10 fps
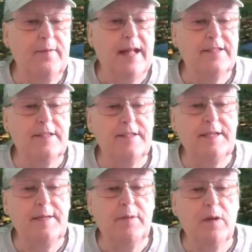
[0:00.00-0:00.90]
That's the
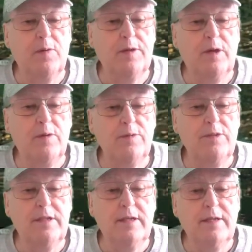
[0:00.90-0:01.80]
city below the
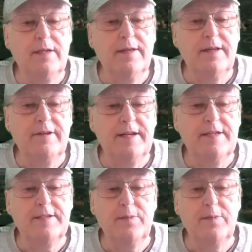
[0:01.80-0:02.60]
nose. There it is,